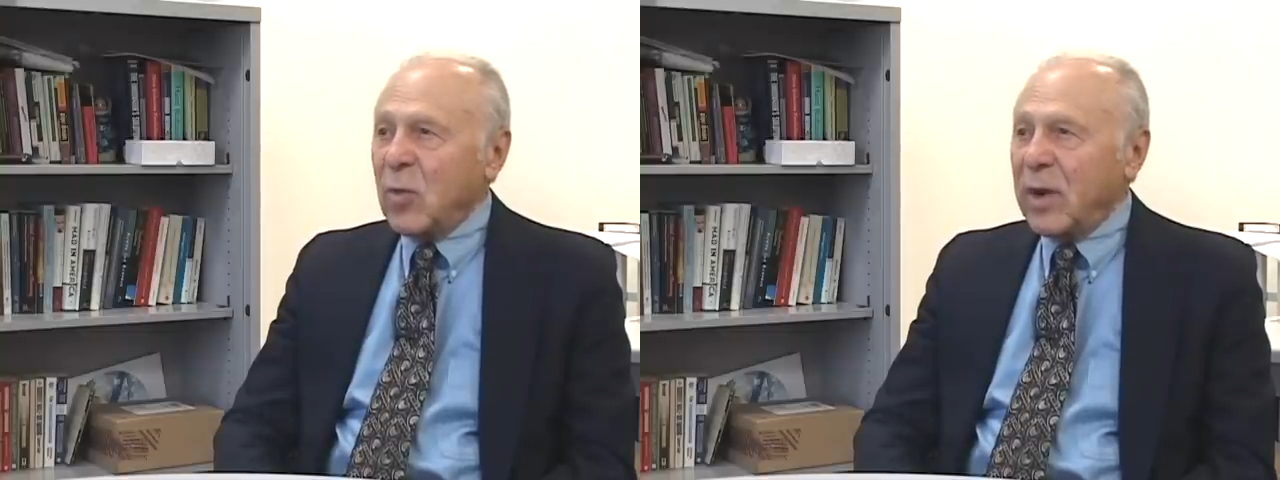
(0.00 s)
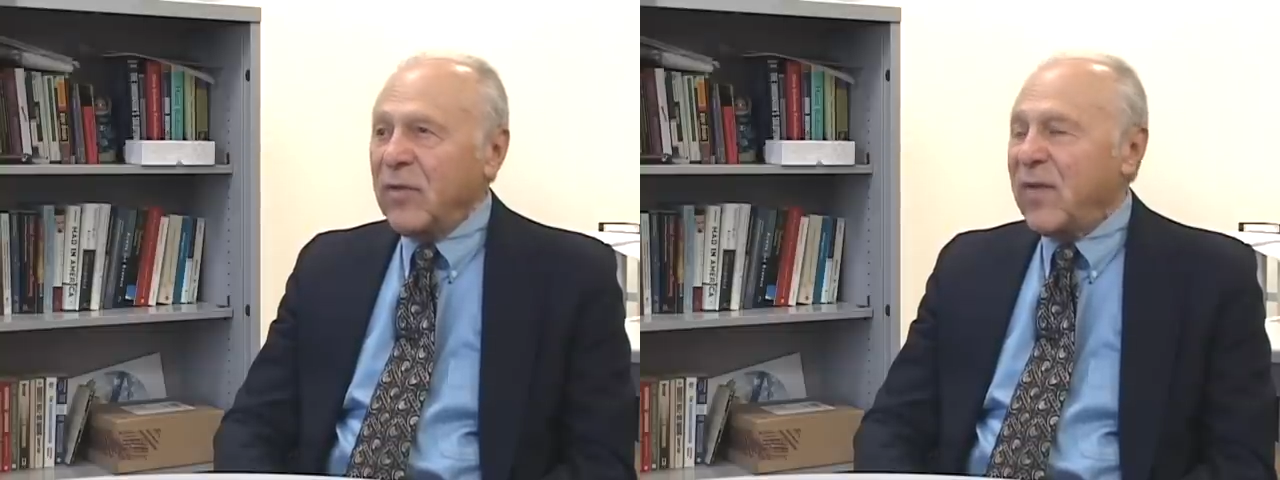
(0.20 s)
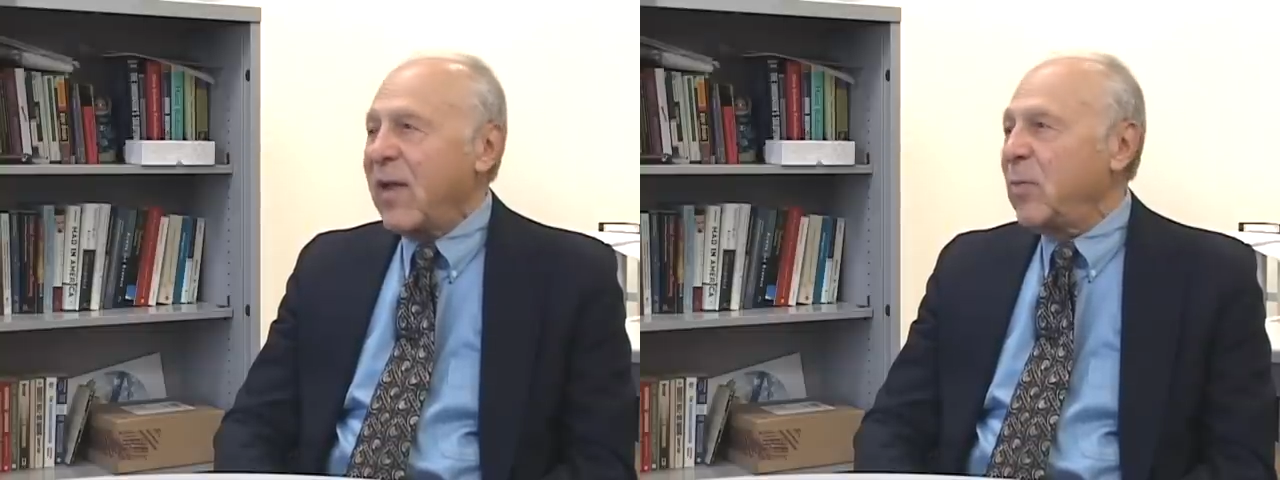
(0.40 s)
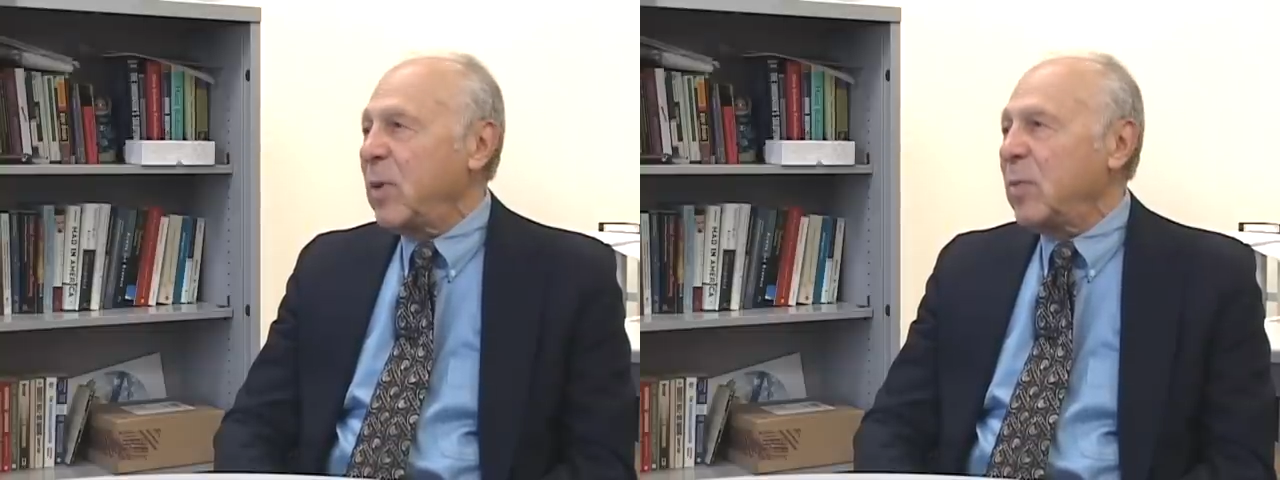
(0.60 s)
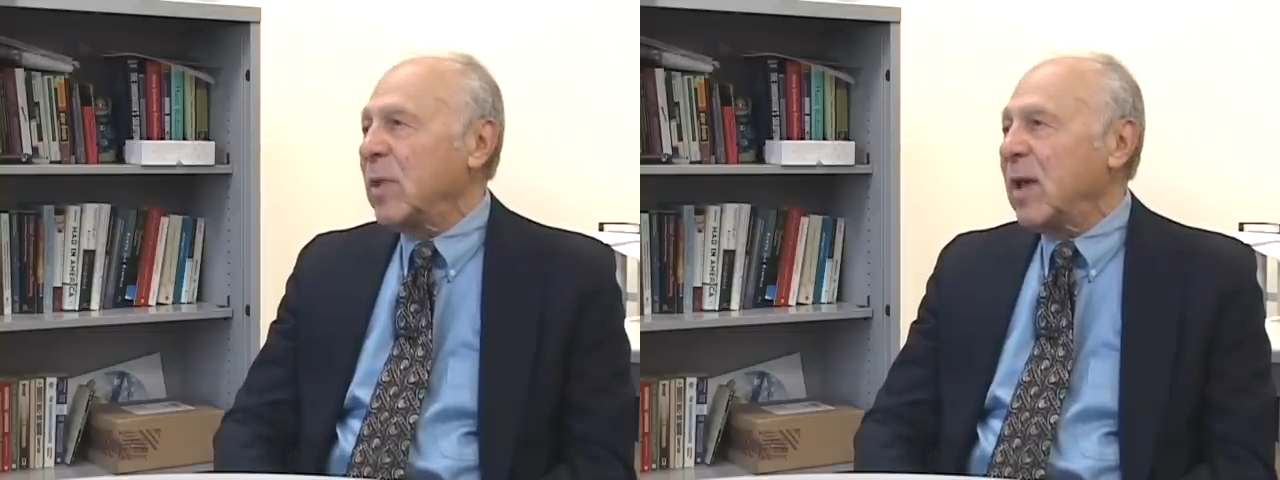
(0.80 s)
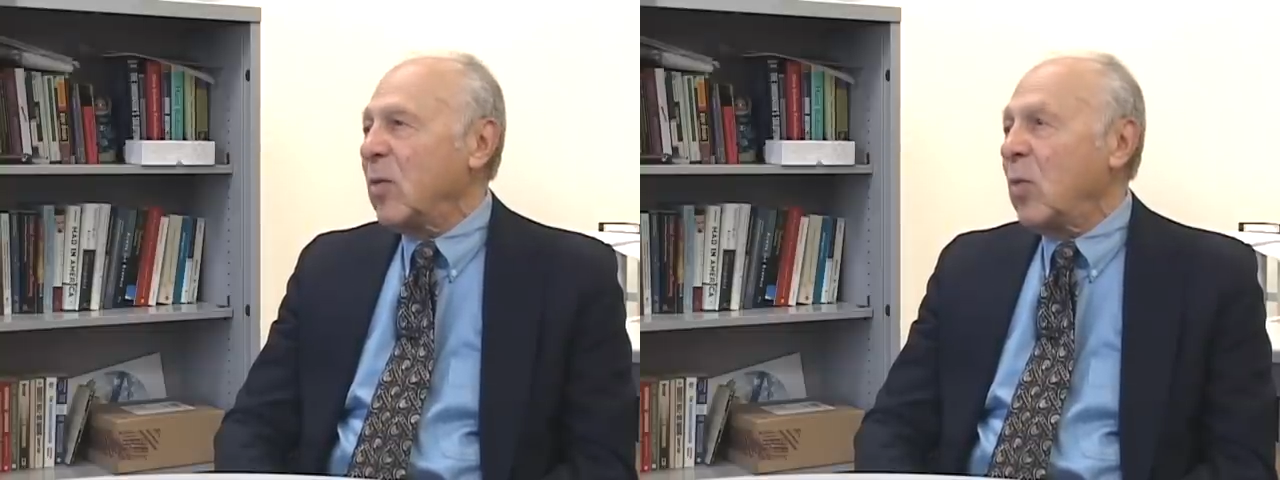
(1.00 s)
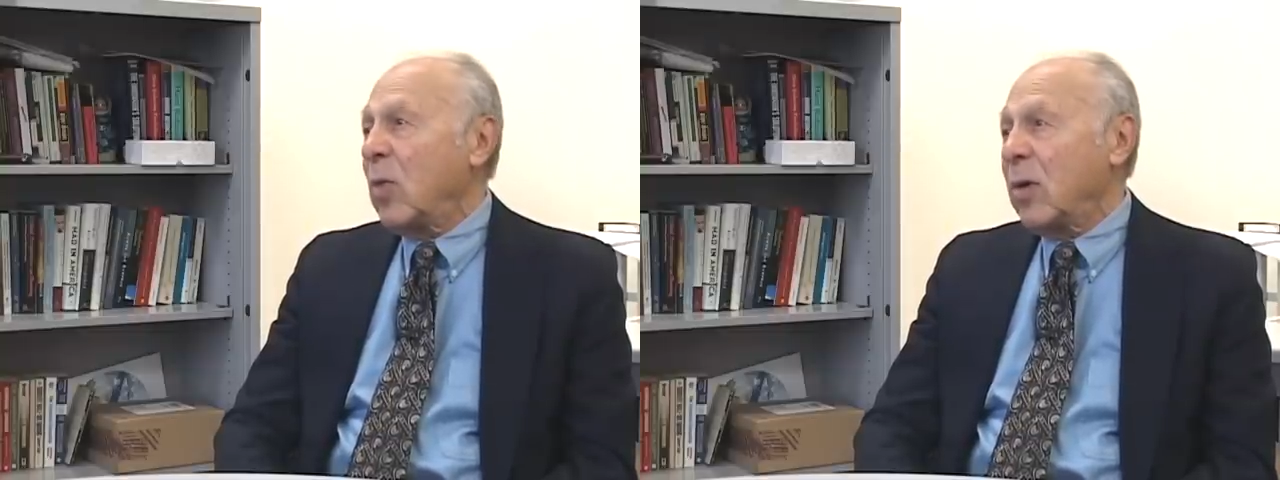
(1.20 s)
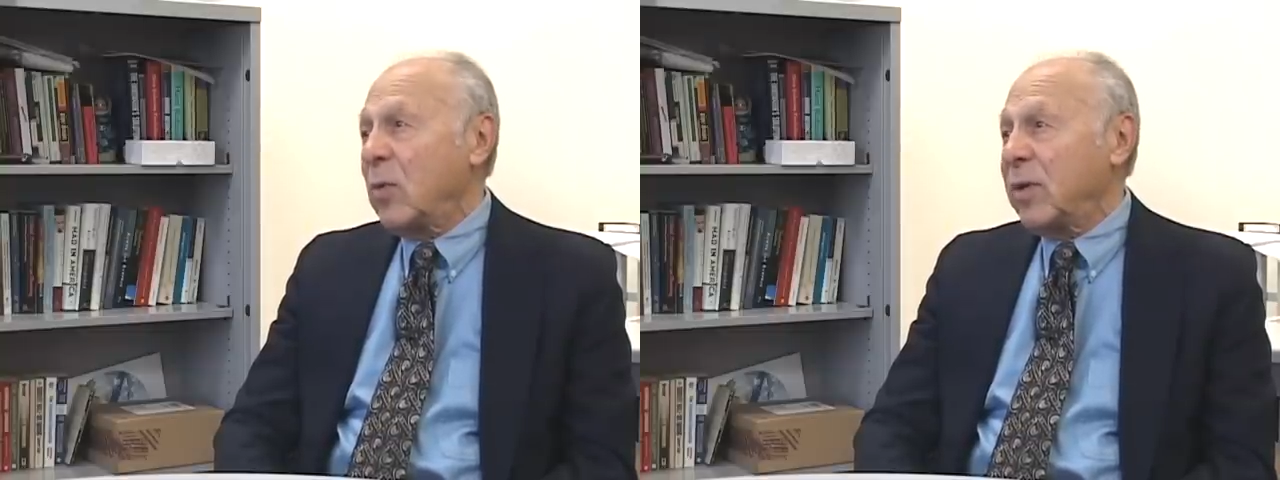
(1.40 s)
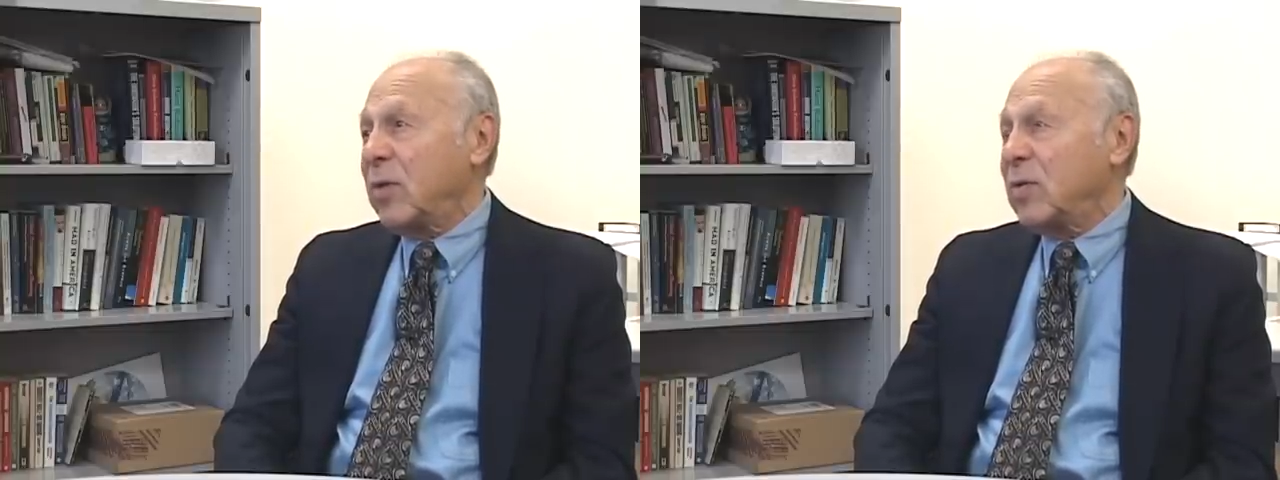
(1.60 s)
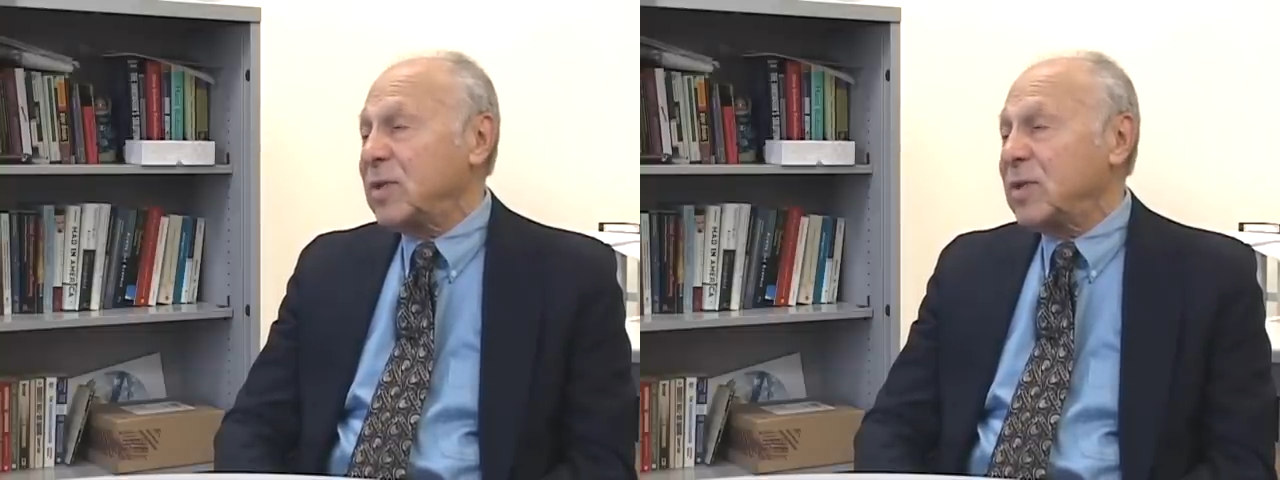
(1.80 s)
25 people on a ward with 2